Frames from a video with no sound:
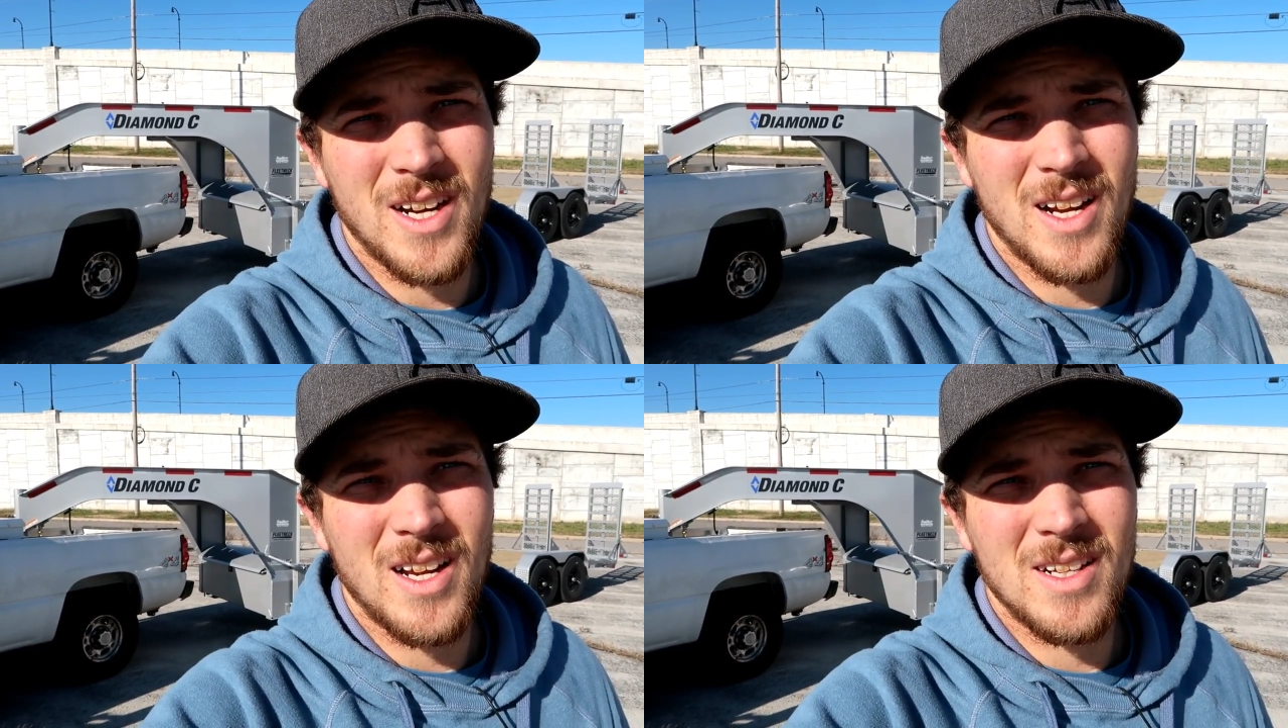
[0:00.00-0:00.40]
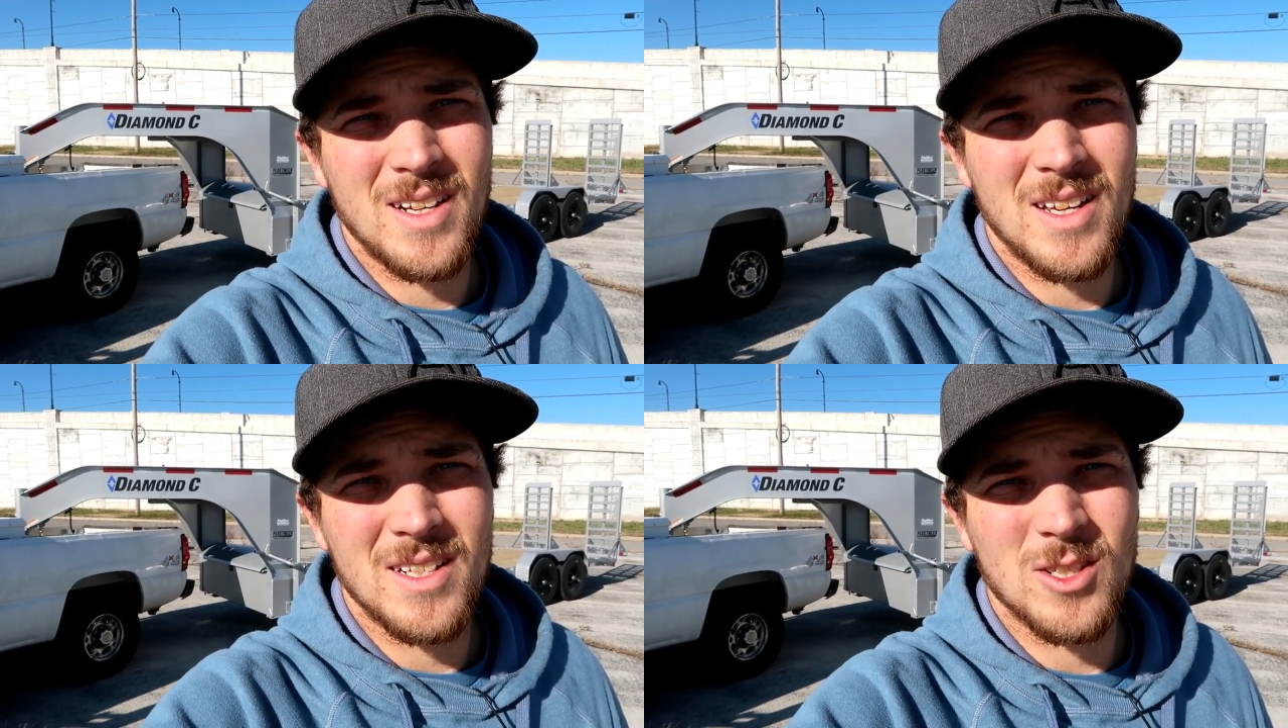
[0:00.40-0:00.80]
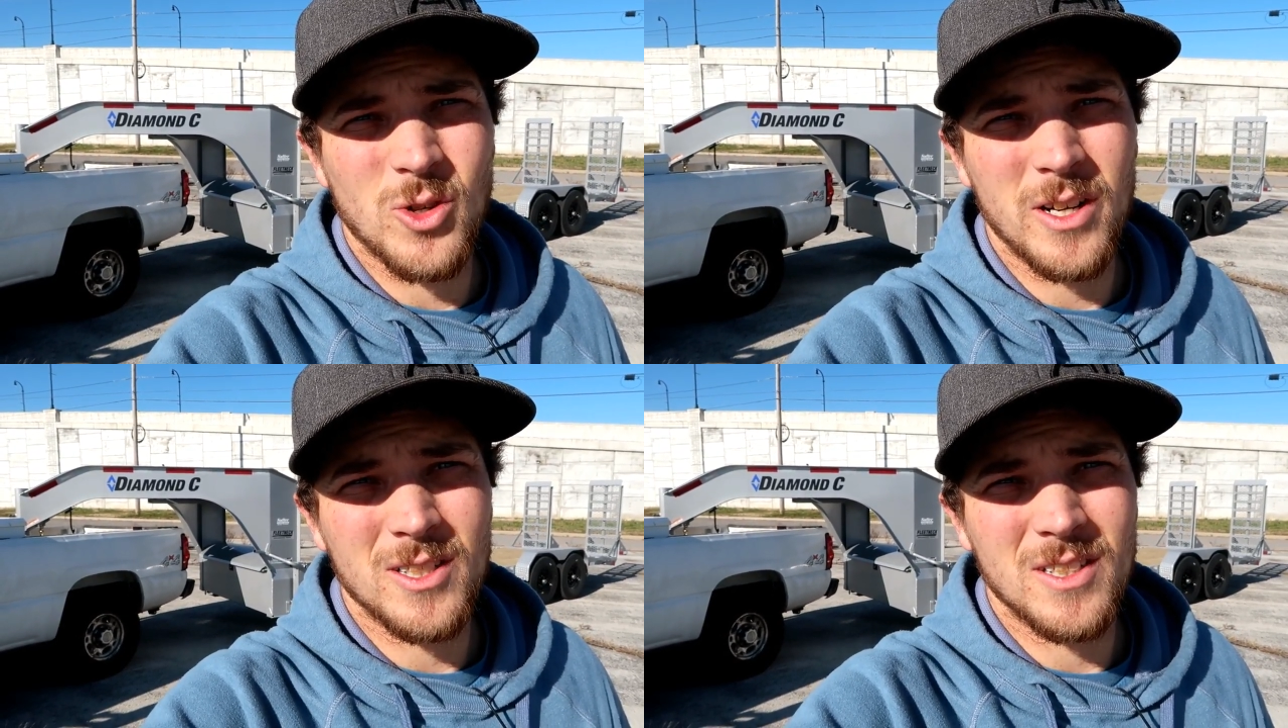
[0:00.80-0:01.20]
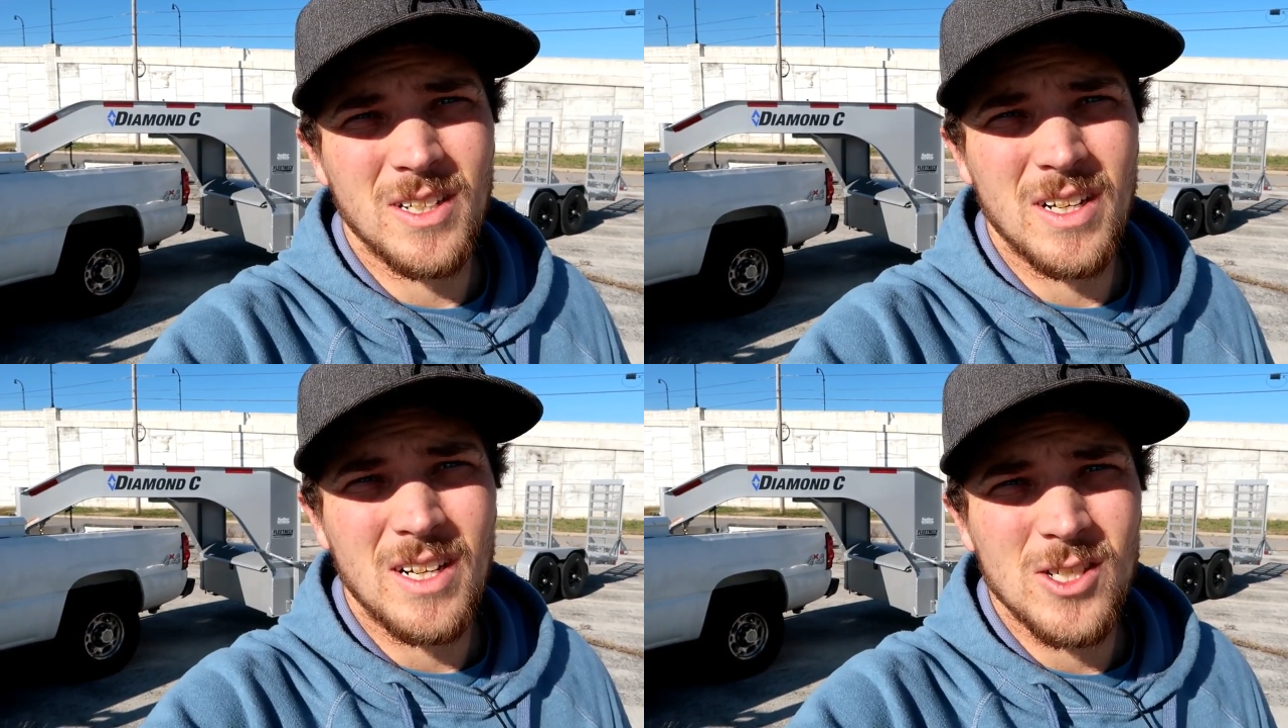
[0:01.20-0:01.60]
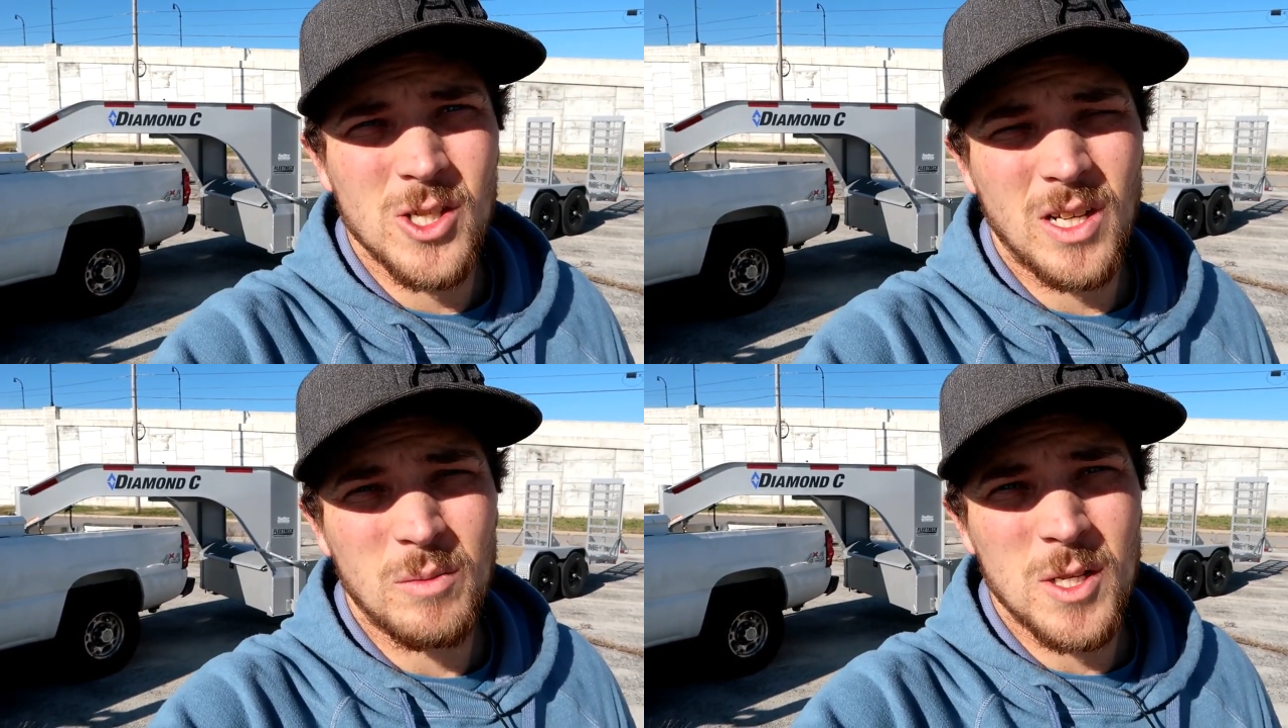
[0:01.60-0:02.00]
and it's a trailer,
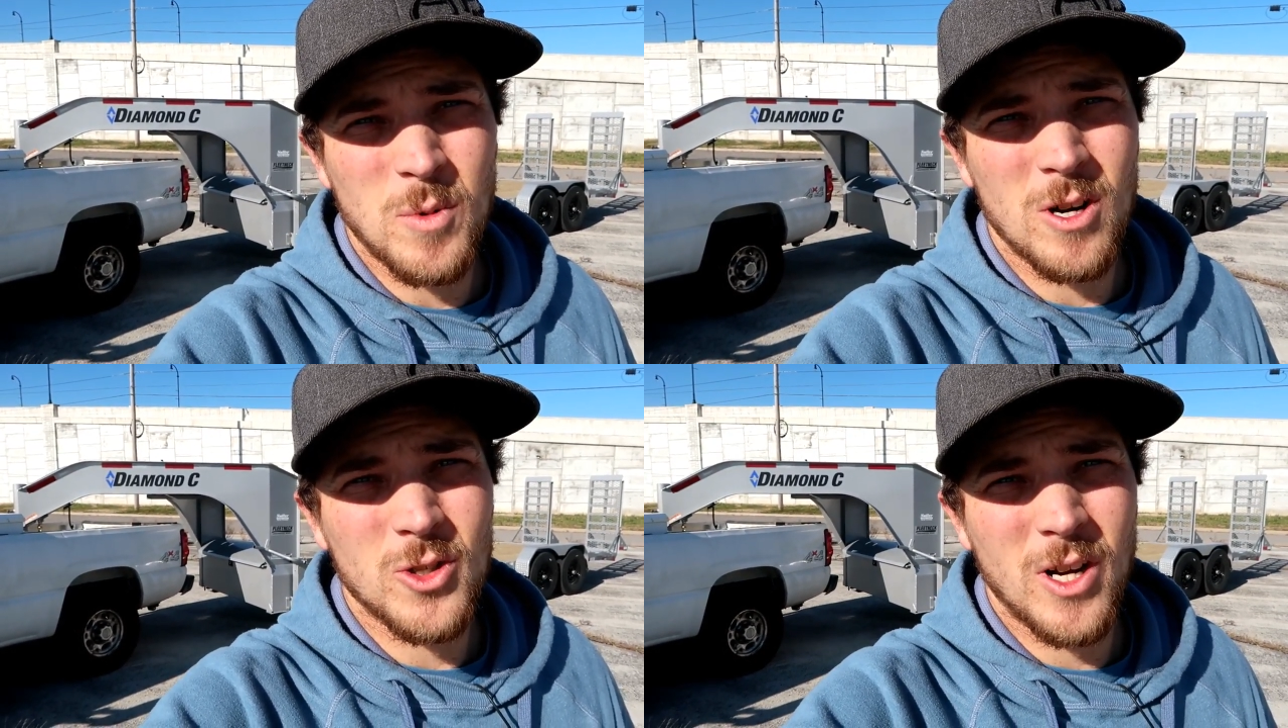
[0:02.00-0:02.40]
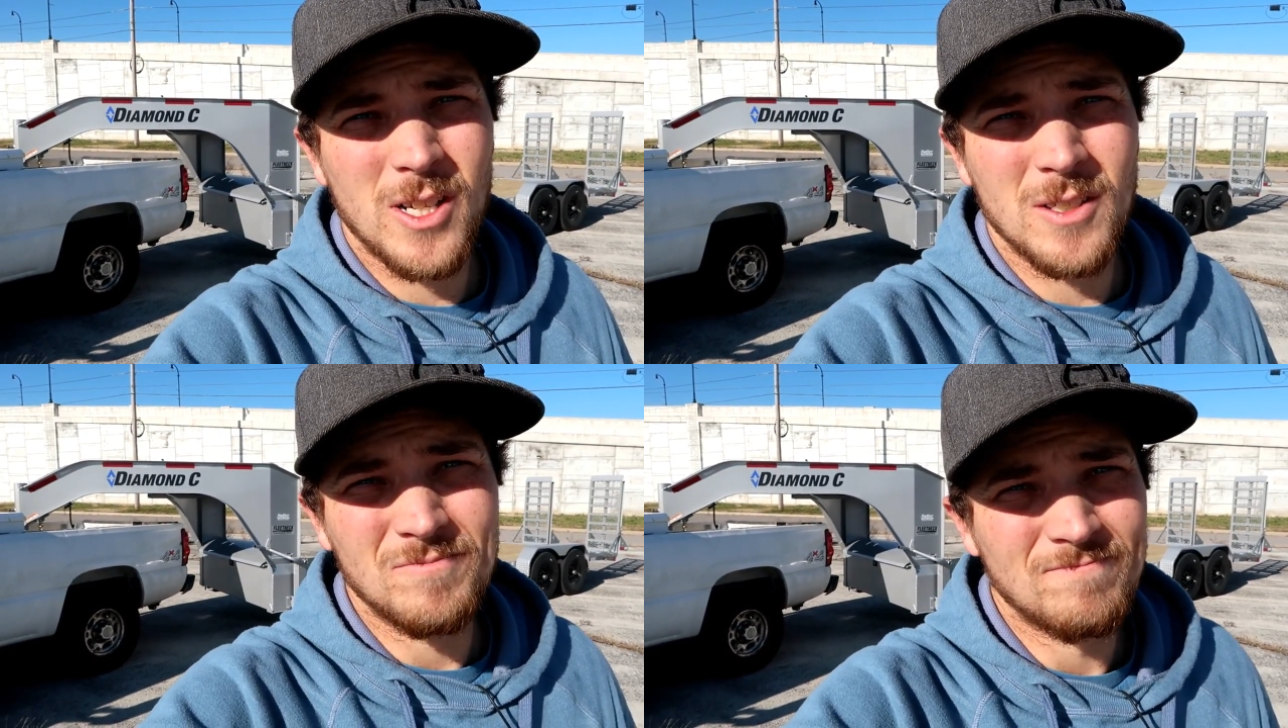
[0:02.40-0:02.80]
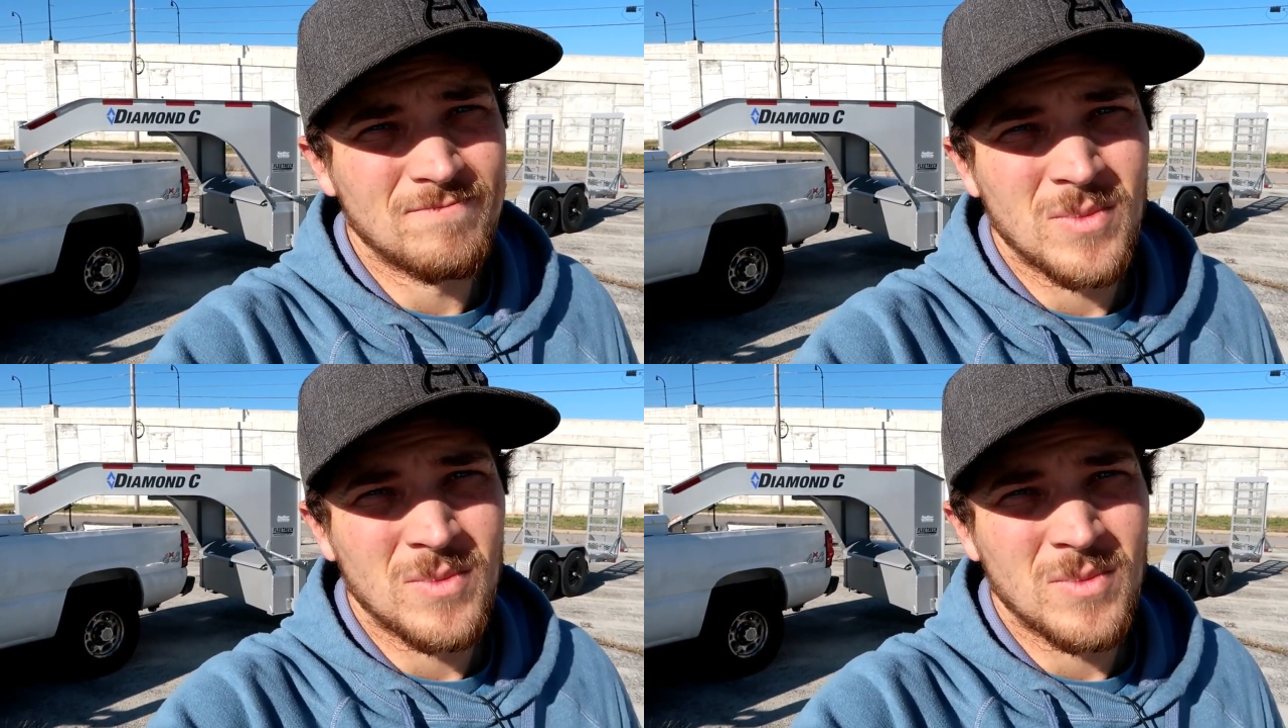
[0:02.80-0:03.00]
just like my Spartan trailer.